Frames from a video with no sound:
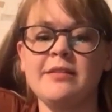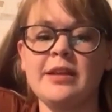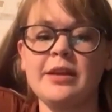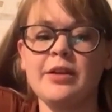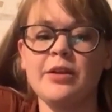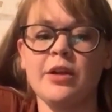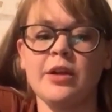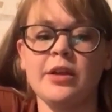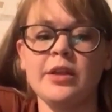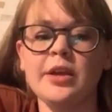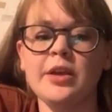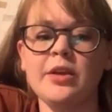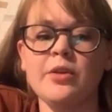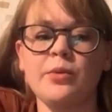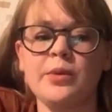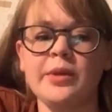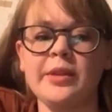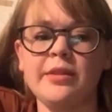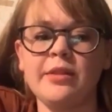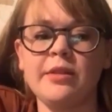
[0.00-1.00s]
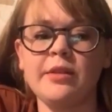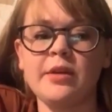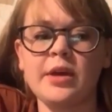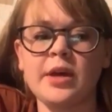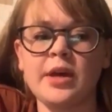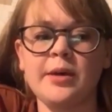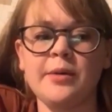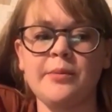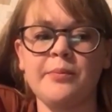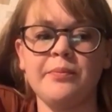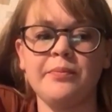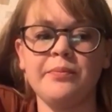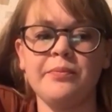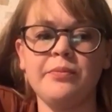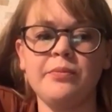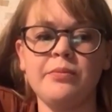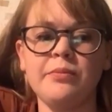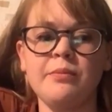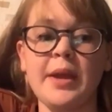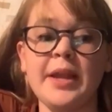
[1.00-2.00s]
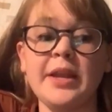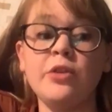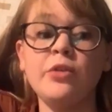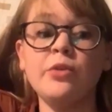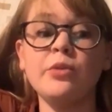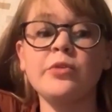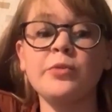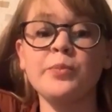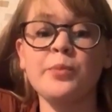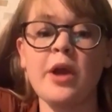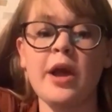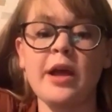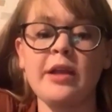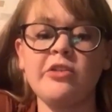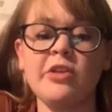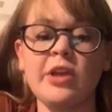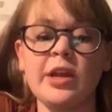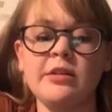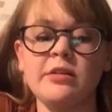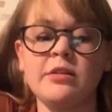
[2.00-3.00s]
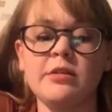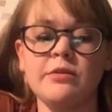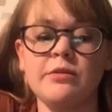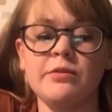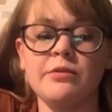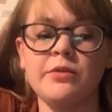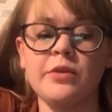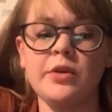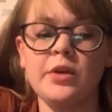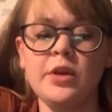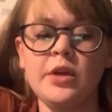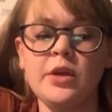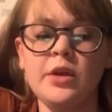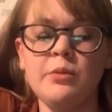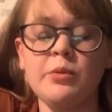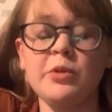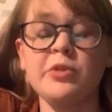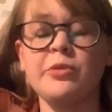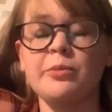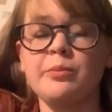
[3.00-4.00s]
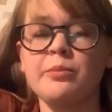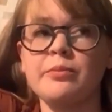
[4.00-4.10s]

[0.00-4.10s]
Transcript: said earlier with my newest project, of which